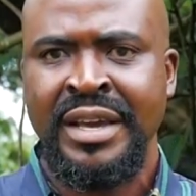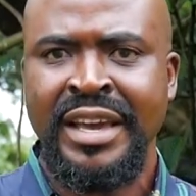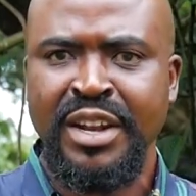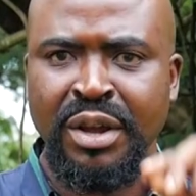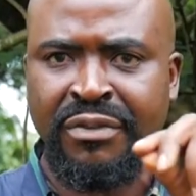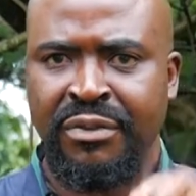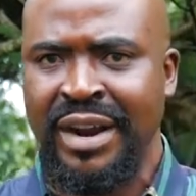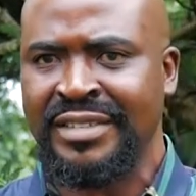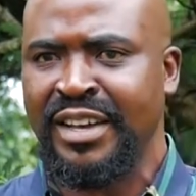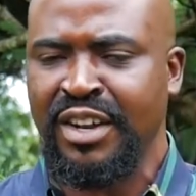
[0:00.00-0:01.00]
Enough
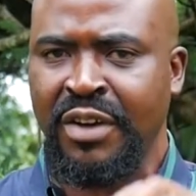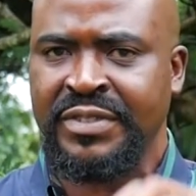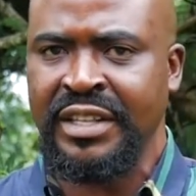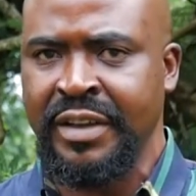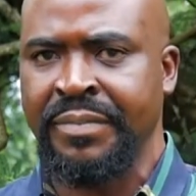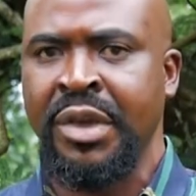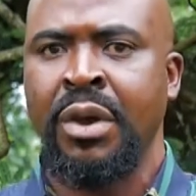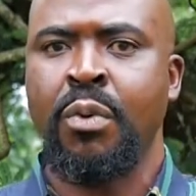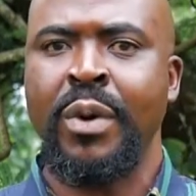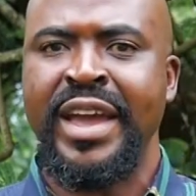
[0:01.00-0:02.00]
rest, enough sleep
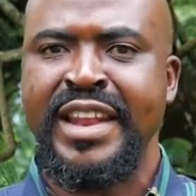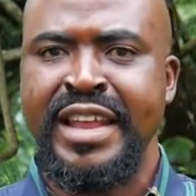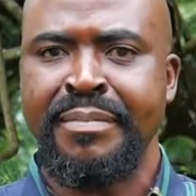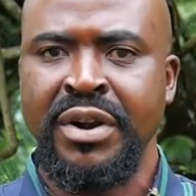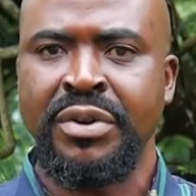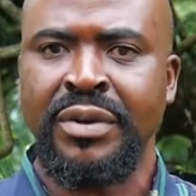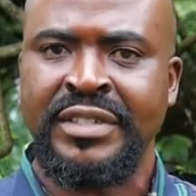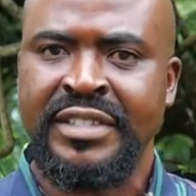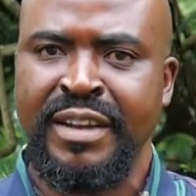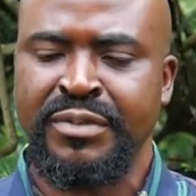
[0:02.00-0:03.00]
will enable your
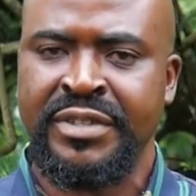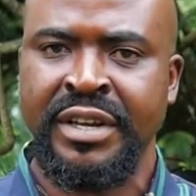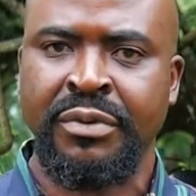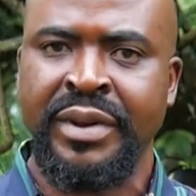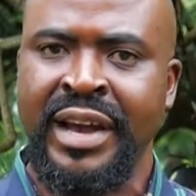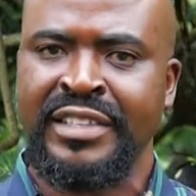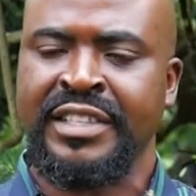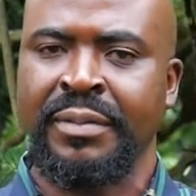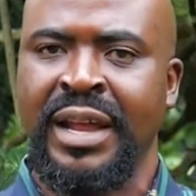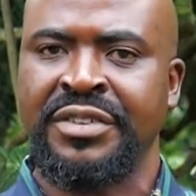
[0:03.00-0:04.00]
system to secrete and
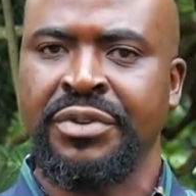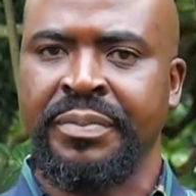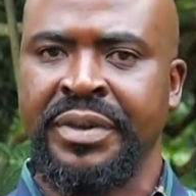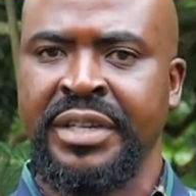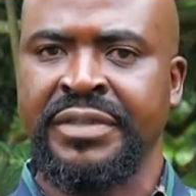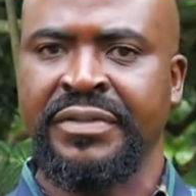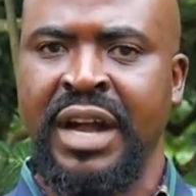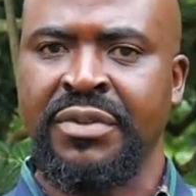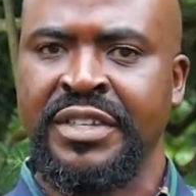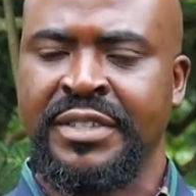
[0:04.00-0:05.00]
stabilize your pH
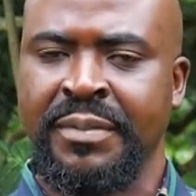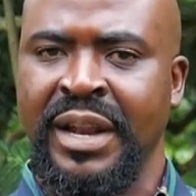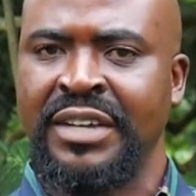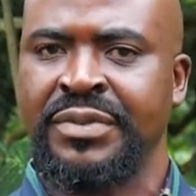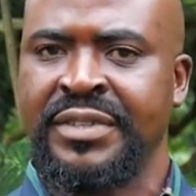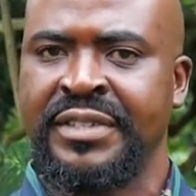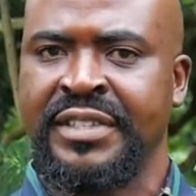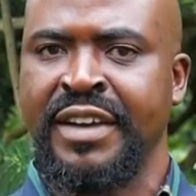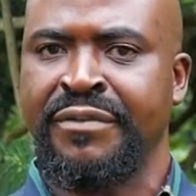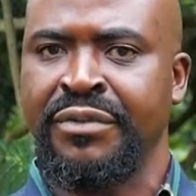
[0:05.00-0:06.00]
value, stabilize your
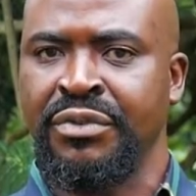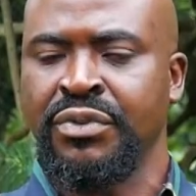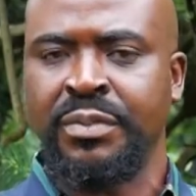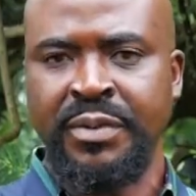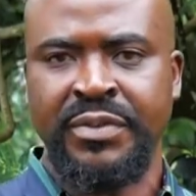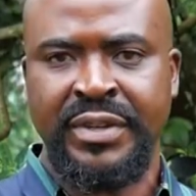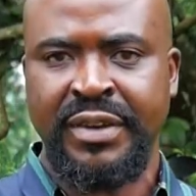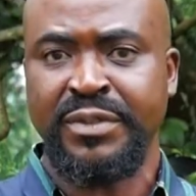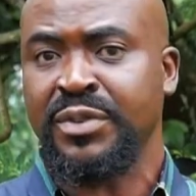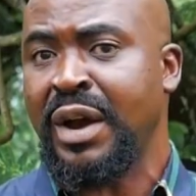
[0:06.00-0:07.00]
system for you to be able to
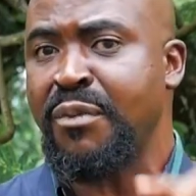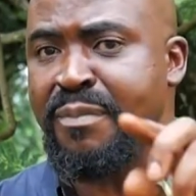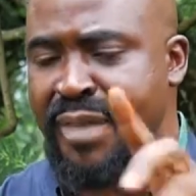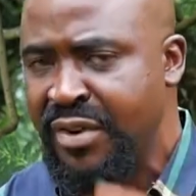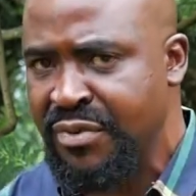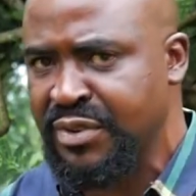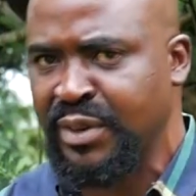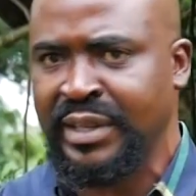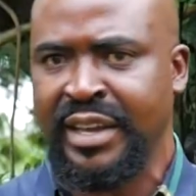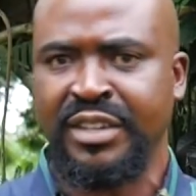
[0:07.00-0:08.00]
take it. So that women who do
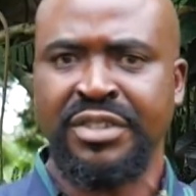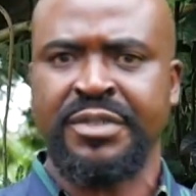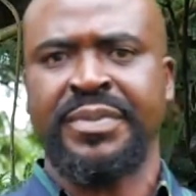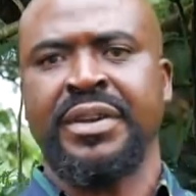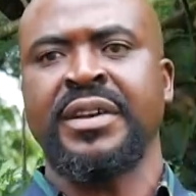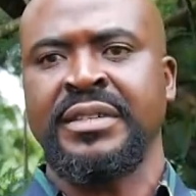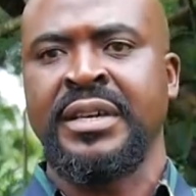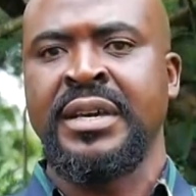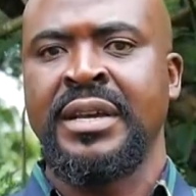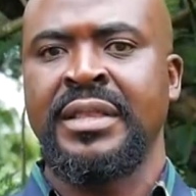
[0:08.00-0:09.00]
not take it just because
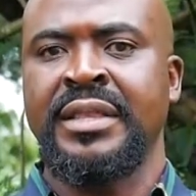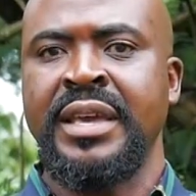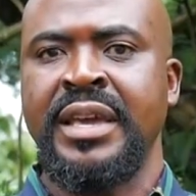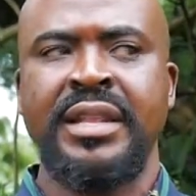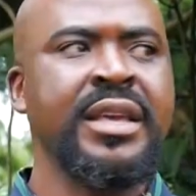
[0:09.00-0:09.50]
they